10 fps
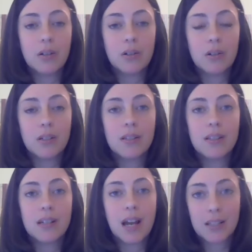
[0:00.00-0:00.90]
enters
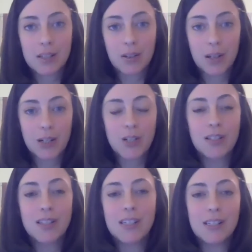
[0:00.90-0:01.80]
its next
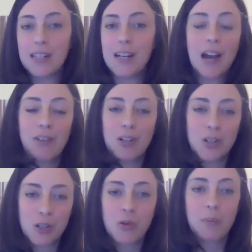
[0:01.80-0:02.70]
election season, having
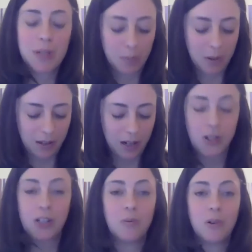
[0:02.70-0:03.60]
just wrapped up an
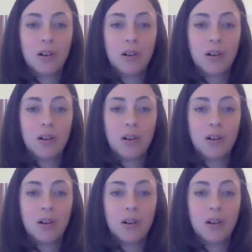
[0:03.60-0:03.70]
election.